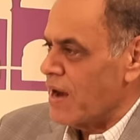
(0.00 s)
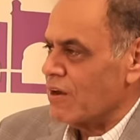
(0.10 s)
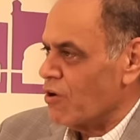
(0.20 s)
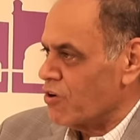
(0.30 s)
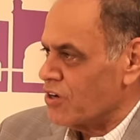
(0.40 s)
buying
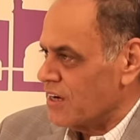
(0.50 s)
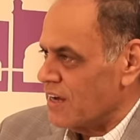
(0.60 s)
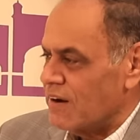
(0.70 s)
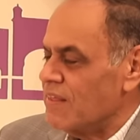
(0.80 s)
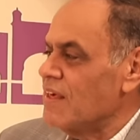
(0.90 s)
a lottery
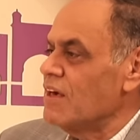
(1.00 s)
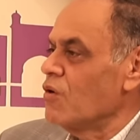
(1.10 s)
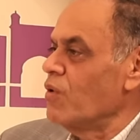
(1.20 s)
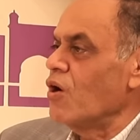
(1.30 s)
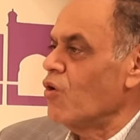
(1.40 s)
ticket
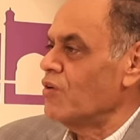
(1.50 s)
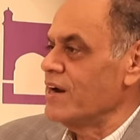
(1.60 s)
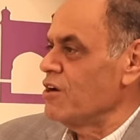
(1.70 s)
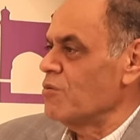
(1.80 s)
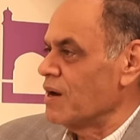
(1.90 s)
where
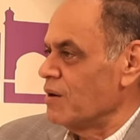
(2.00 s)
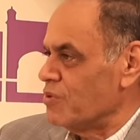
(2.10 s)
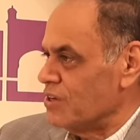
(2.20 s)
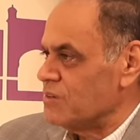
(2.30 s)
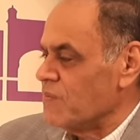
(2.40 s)
overnight you become
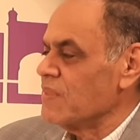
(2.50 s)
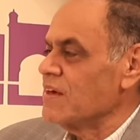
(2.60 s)
rich.